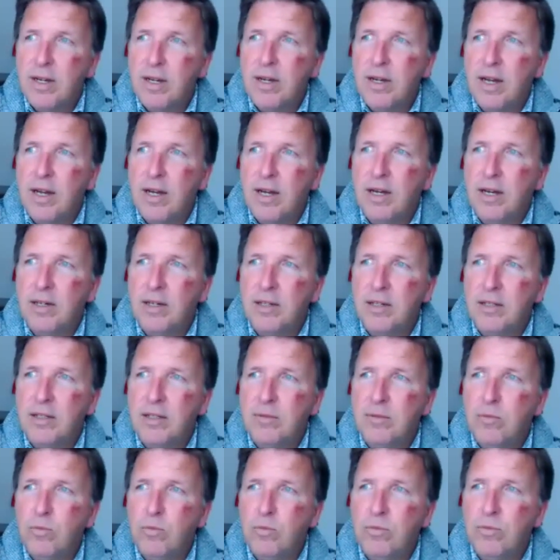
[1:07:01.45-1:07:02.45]

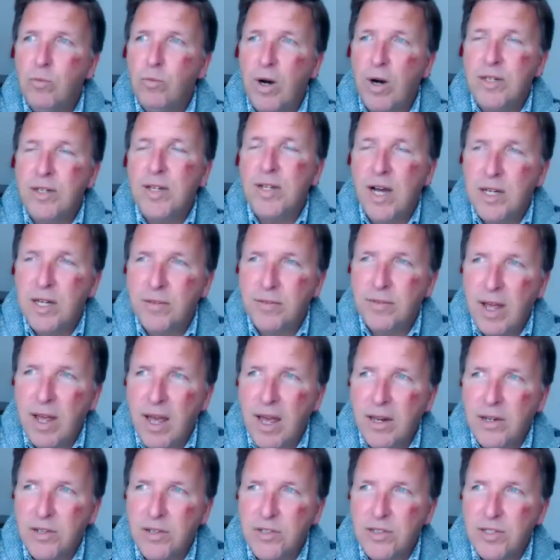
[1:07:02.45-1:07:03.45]
um, one died of
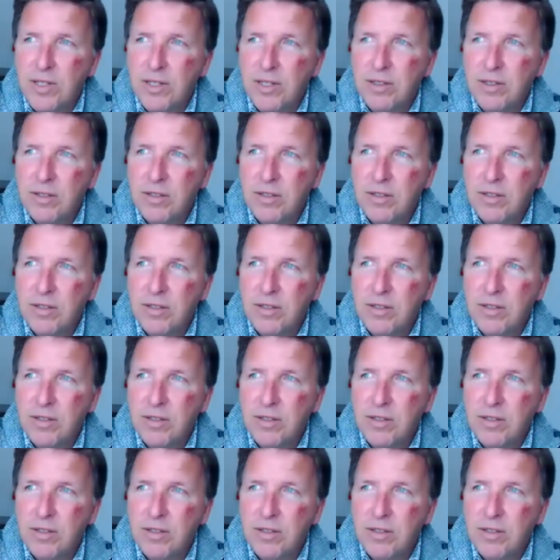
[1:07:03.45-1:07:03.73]
cancer.